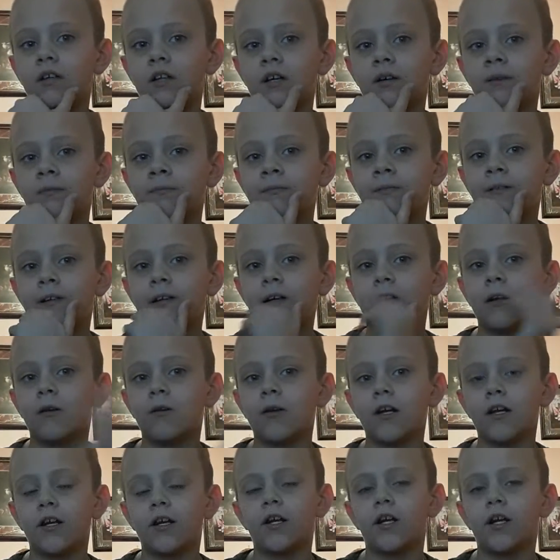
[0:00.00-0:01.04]
Um, our
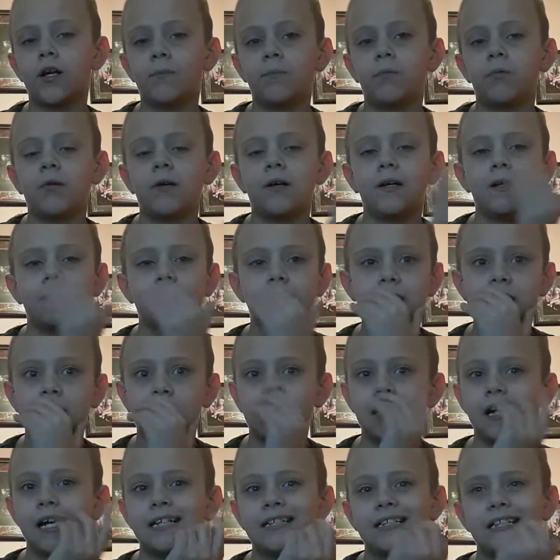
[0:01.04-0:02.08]
runner-up was the
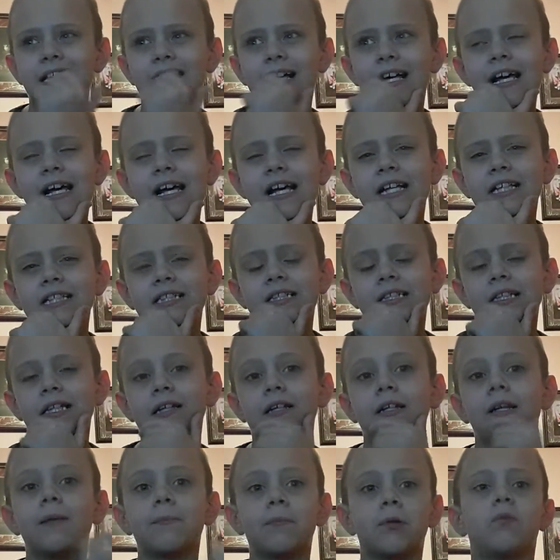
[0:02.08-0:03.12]
last guest.
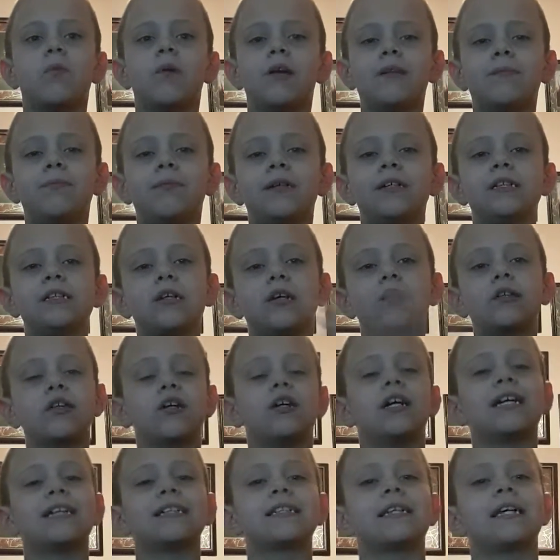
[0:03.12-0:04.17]
The number one place got
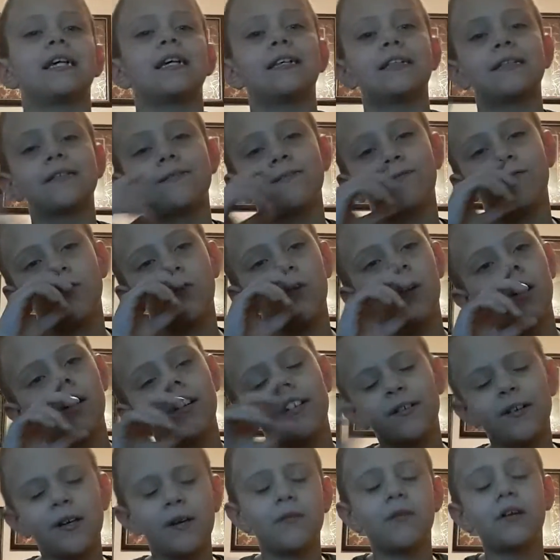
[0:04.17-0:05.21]
the last guest four.
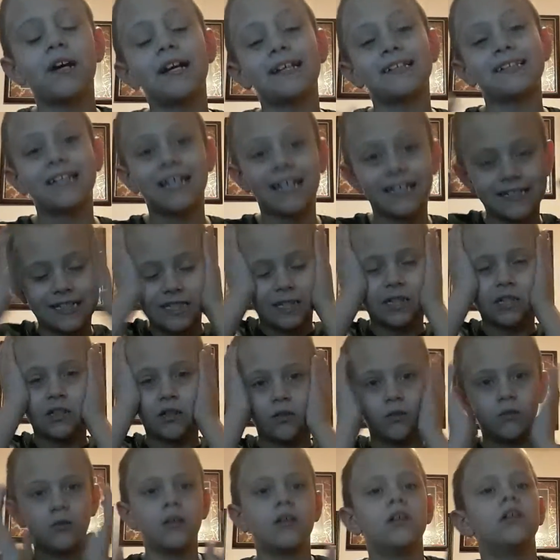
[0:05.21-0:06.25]
No, last guest two.
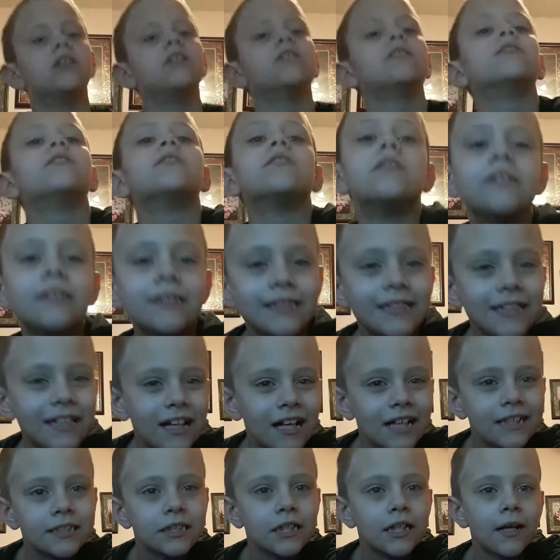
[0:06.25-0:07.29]
See you
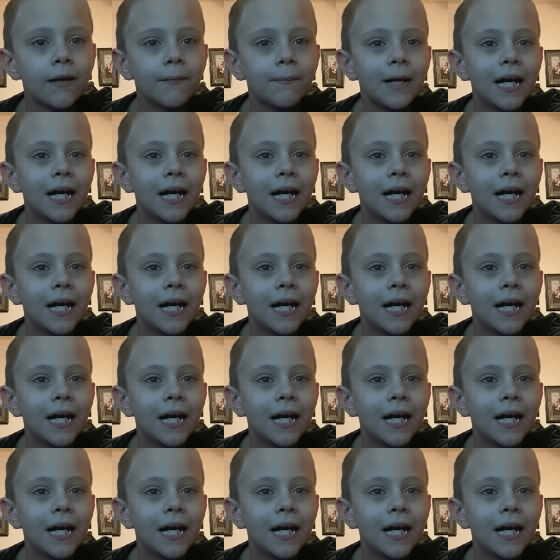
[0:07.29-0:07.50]
guys later.